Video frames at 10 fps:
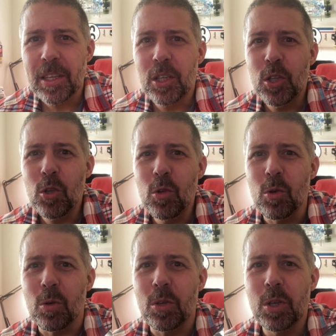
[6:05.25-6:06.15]

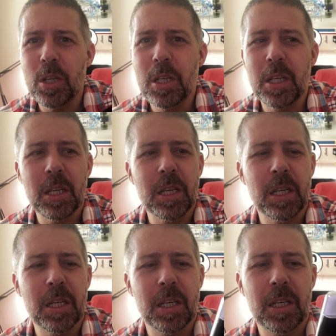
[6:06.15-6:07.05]
huge
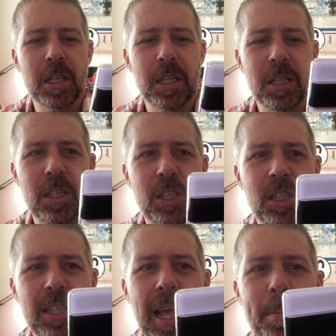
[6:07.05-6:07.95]

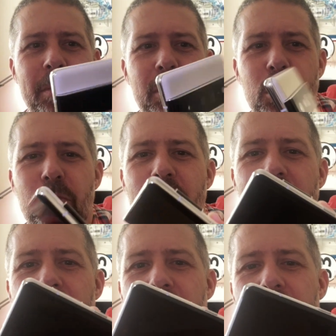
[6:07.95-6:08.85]
slab of a screen.